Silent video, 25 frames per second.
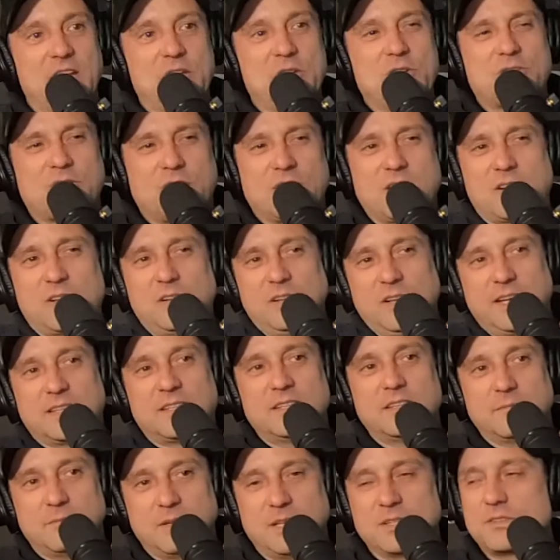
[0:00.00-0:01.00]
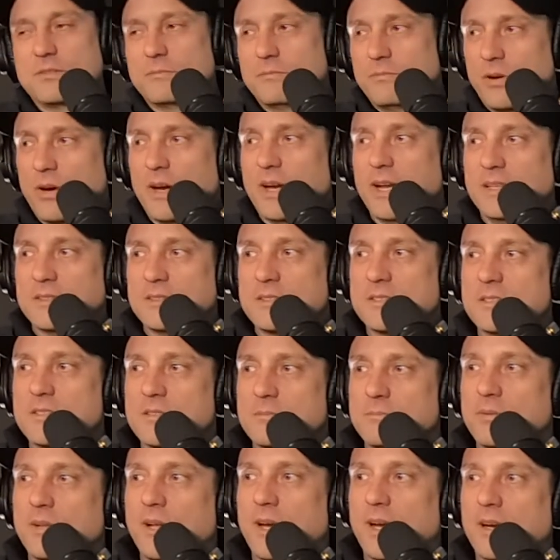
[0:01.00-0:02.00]
and you started collecting a bunch of brands and
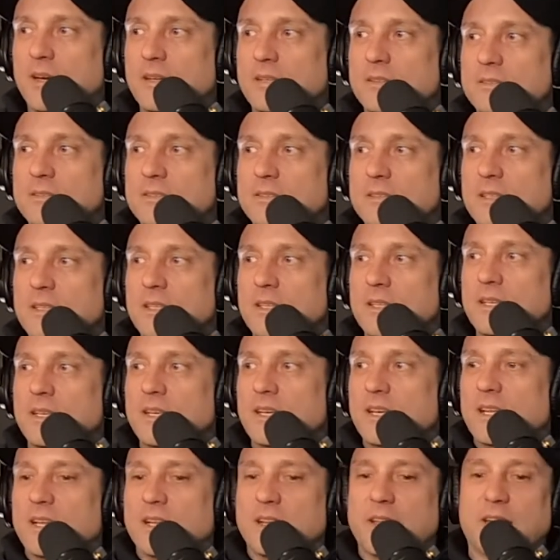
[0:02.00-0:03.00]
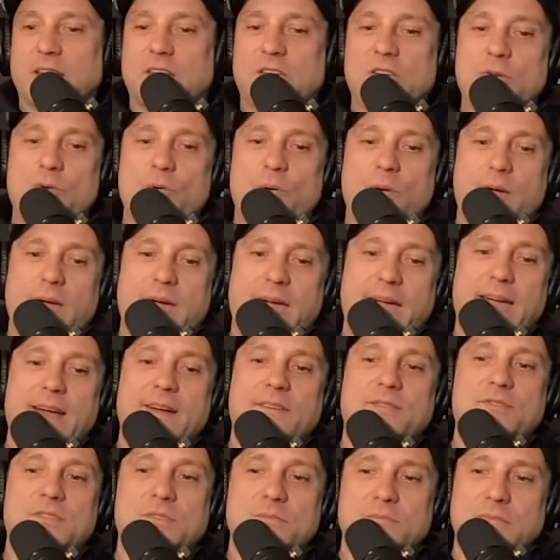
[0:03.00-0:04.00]
suppliers, like you
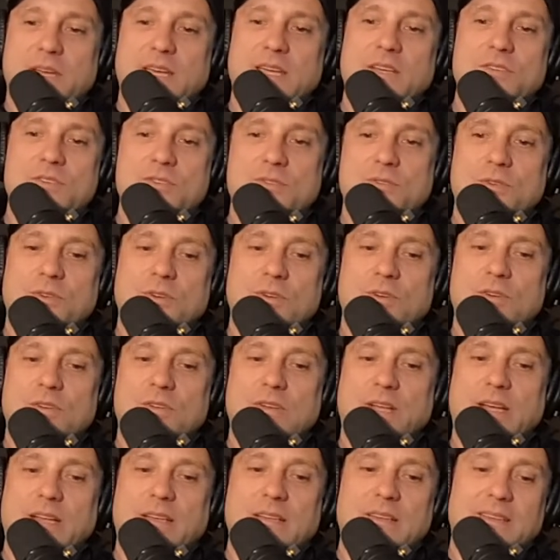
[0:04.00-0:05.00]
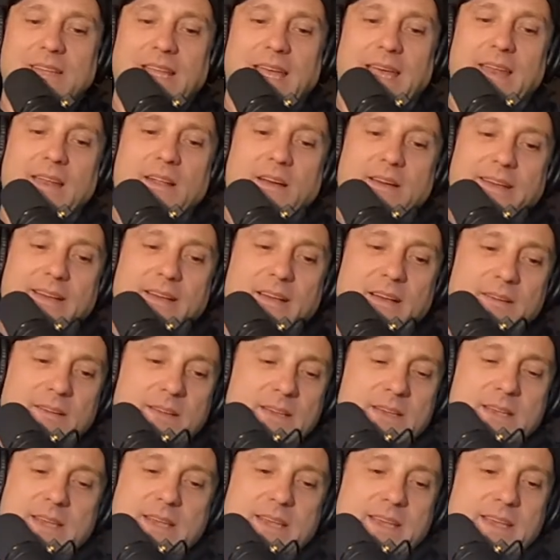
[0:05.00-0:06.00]
have to make sure like that
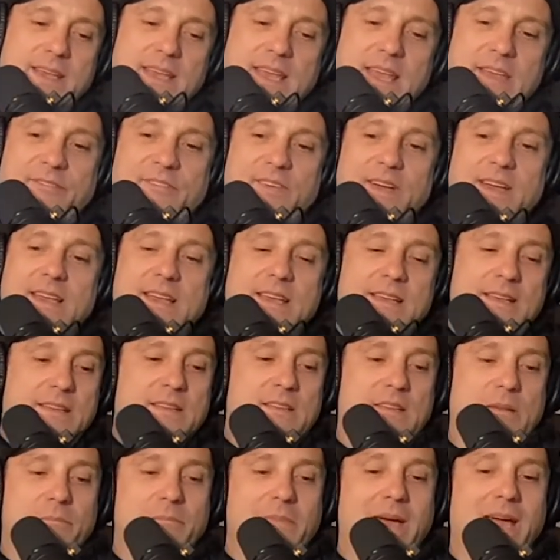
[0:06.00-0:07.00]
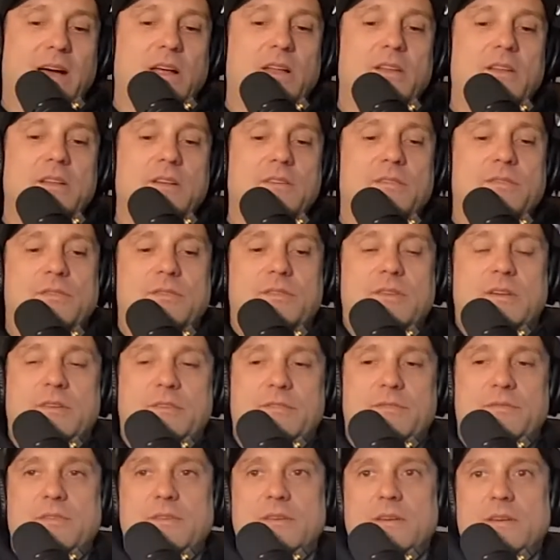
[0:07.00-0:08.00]
if the amount
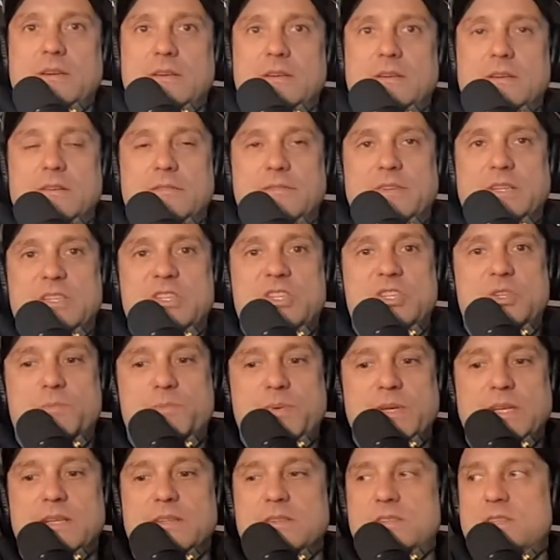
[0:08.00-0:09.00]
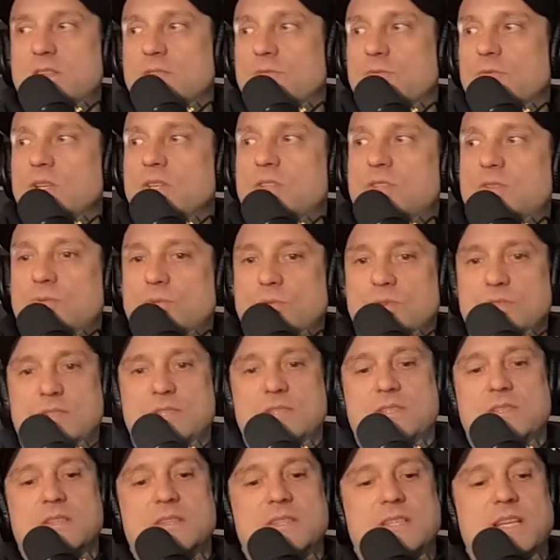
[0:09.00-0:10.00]
of expense and
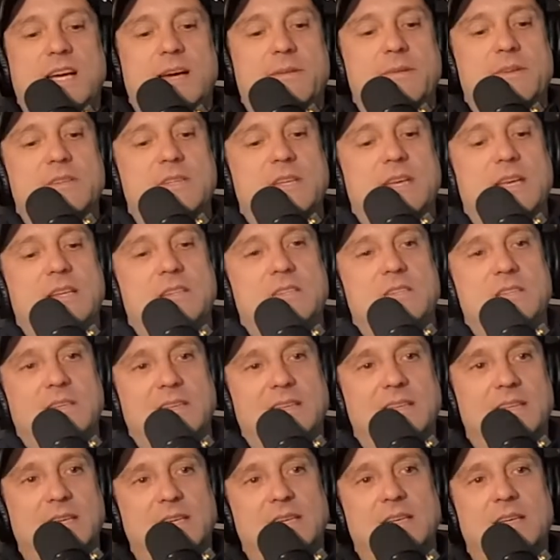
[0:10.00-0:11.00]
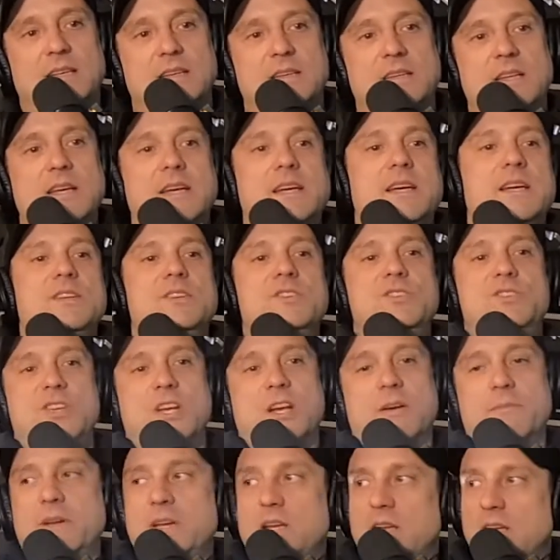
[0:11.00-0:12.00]
resources and time it takes to get
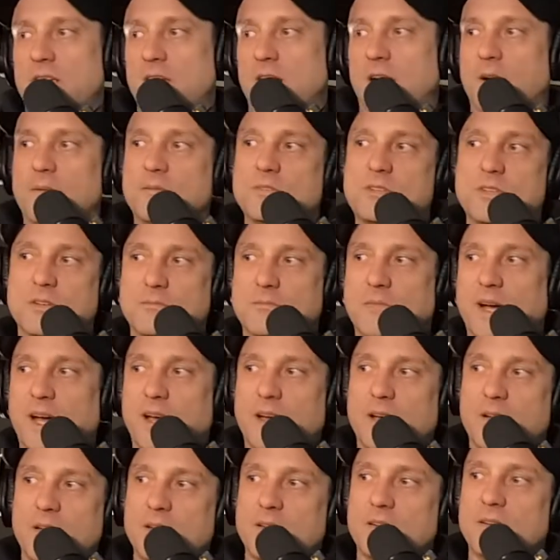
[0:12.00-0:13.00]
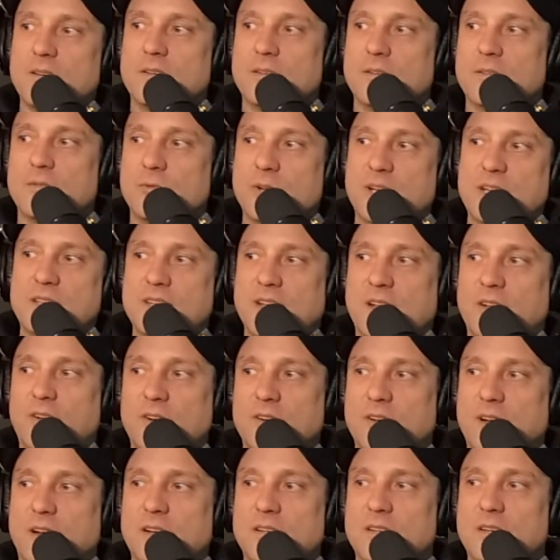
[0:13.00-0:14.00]
Jeremy to come to
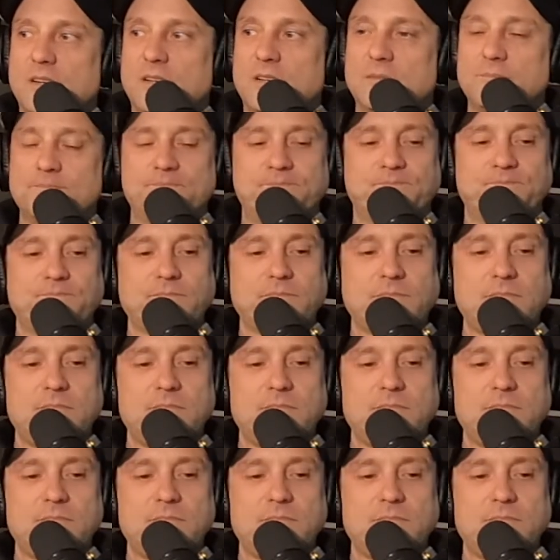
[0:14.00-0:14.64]
myretailer.com,